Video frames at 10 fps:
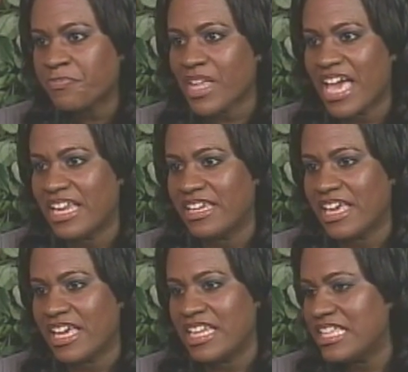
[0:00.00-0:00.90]
And
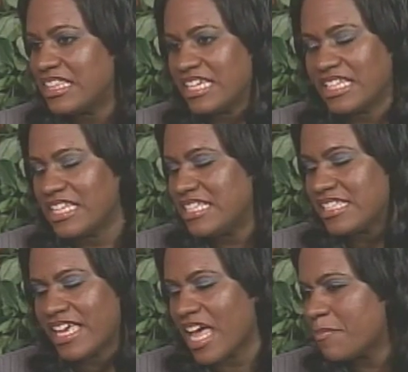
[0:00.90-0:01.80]
anything that he
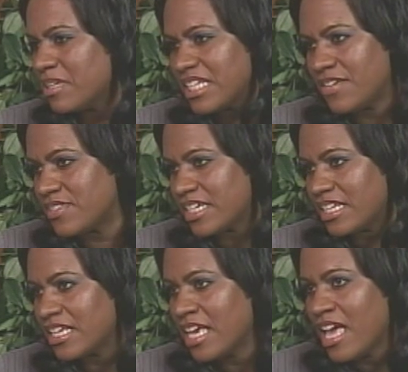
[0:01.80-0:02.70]
said, I believed it.
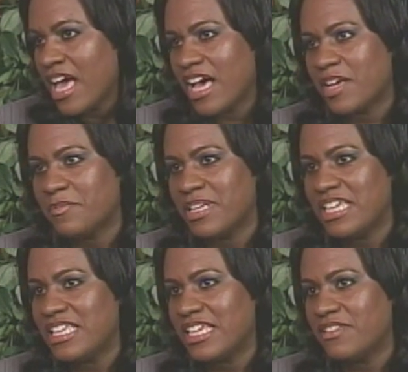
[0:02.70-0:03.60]

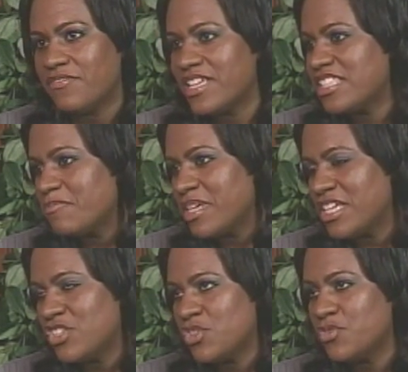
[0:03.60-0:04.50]
He convinced me
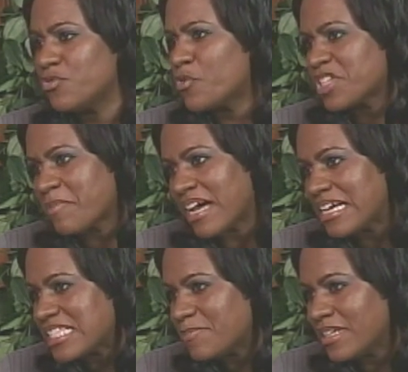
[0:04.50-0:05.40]
to divorce my
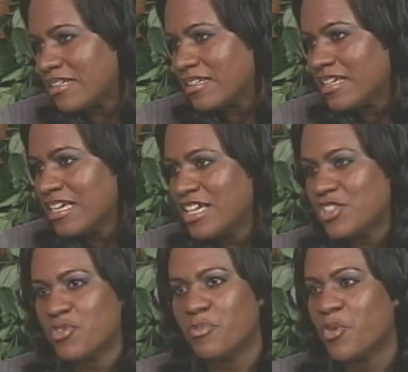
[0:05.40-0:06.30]
husband,
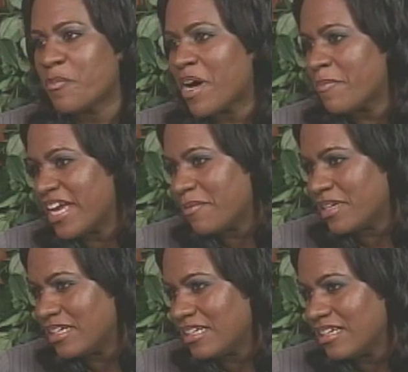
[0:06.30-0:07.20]
to abort my
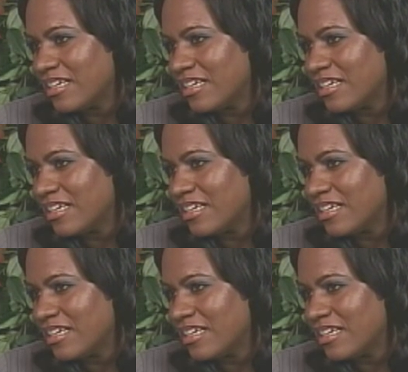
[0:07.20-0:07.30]
baby.